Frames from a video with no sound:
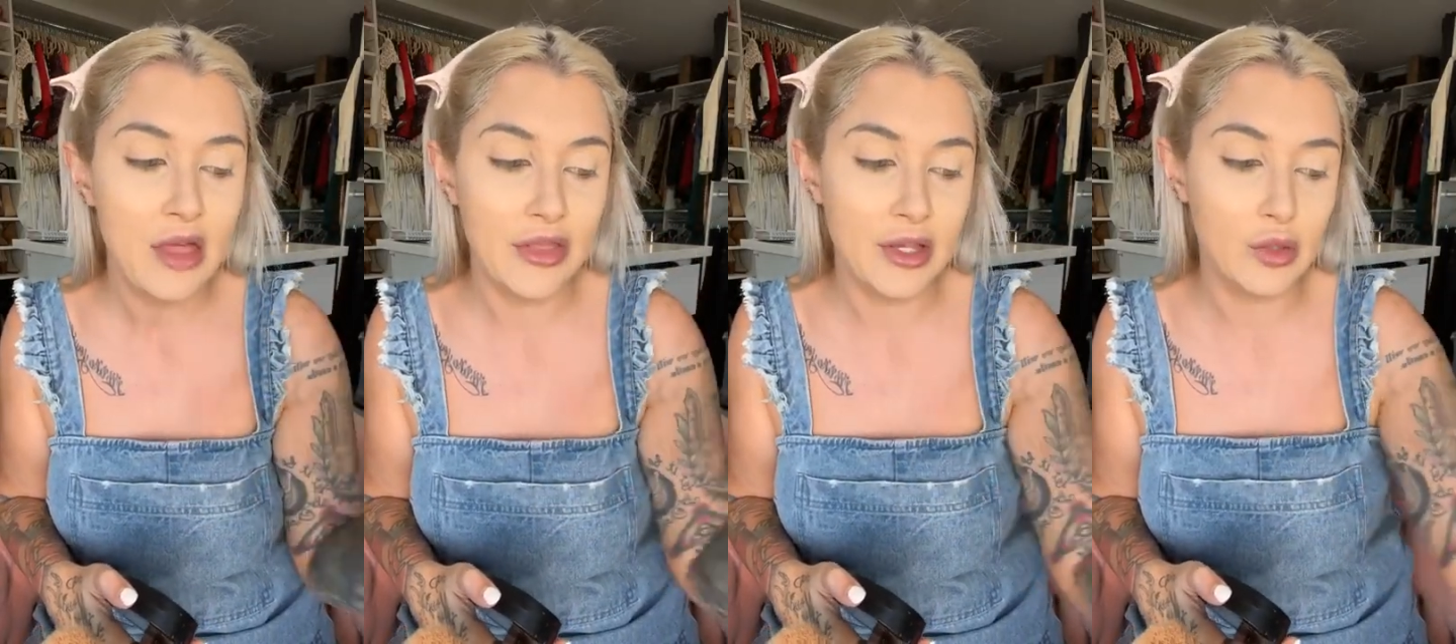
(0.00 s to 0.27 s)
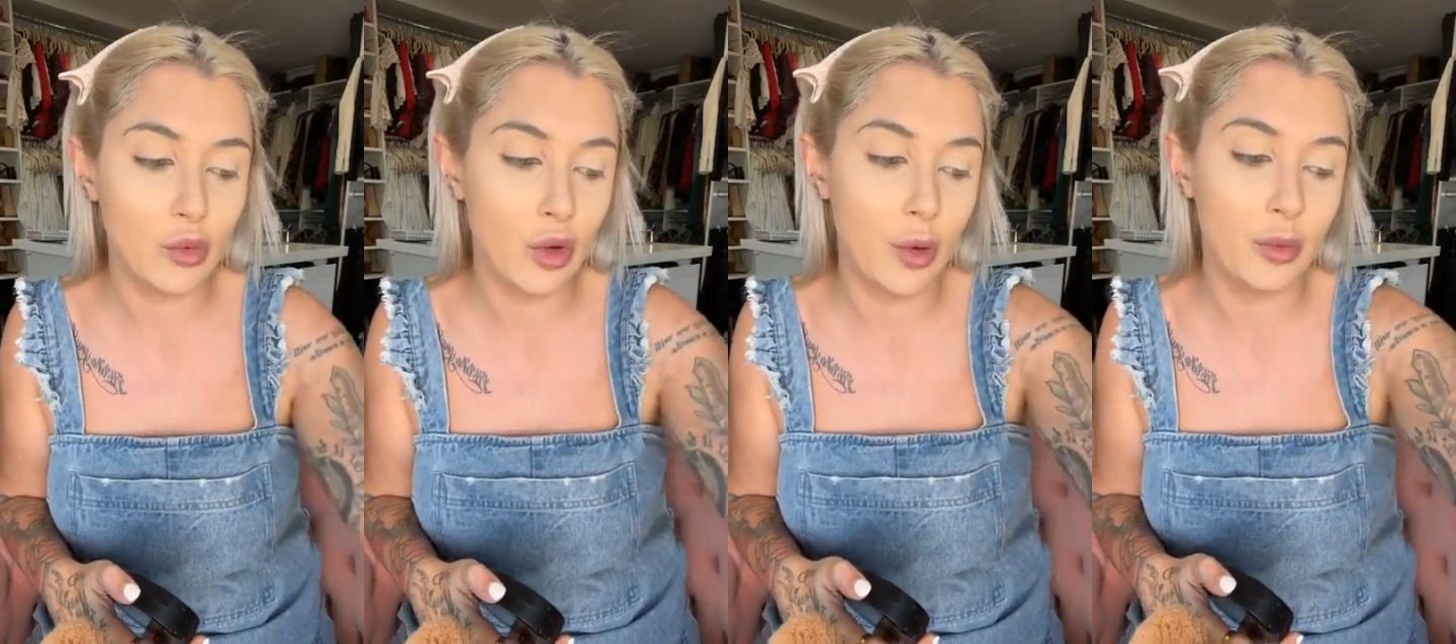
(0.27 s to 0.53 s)

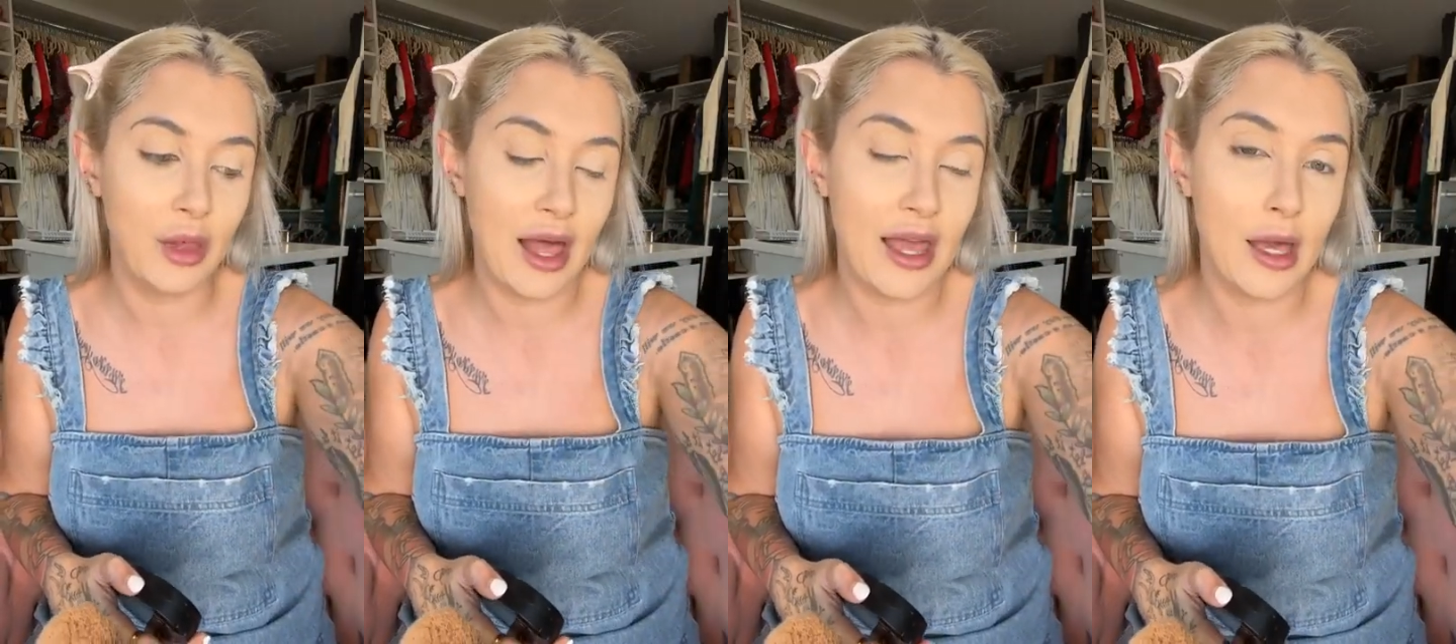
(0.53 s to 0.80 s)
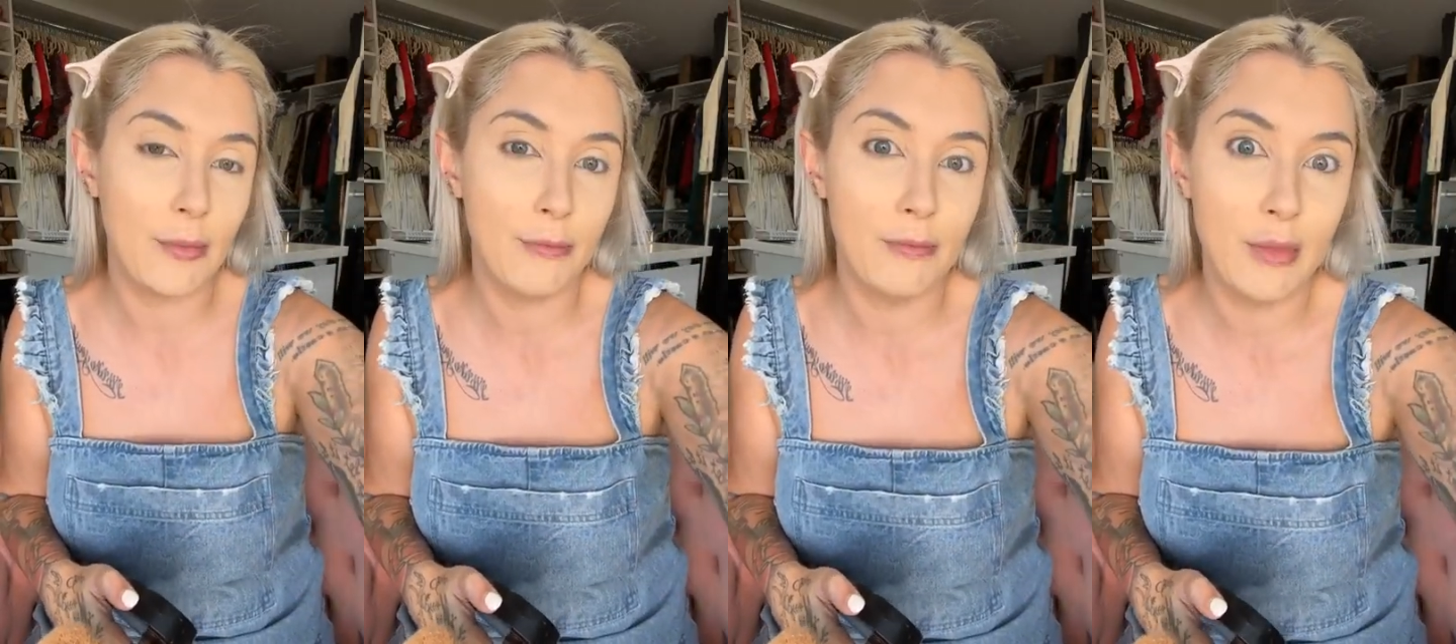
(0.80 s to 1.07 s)
This will apply
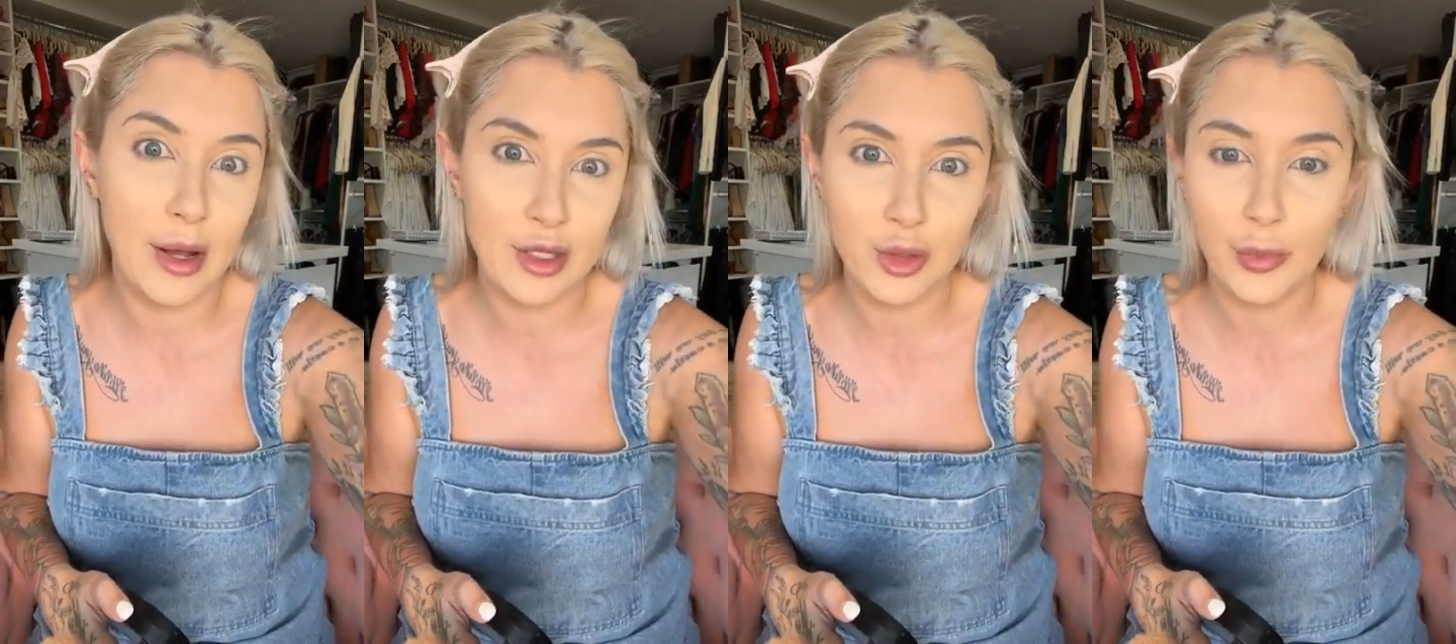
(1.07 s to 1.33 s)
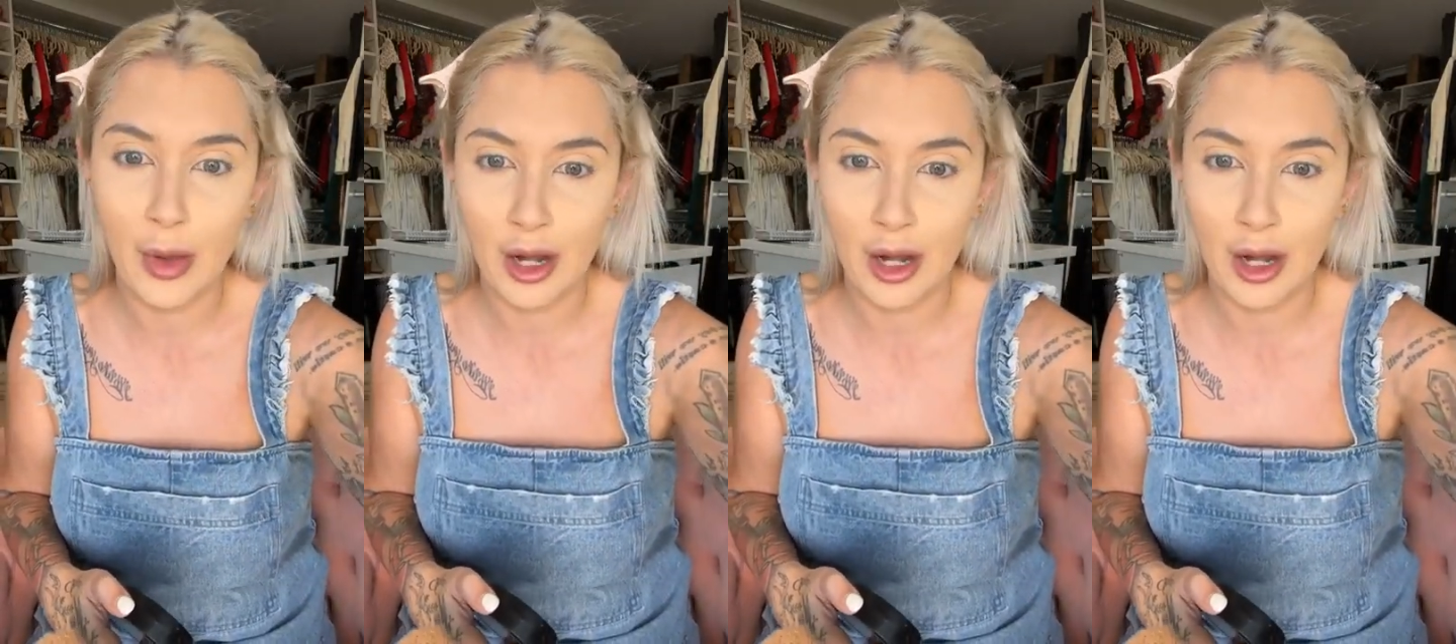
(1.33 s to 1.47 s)
it much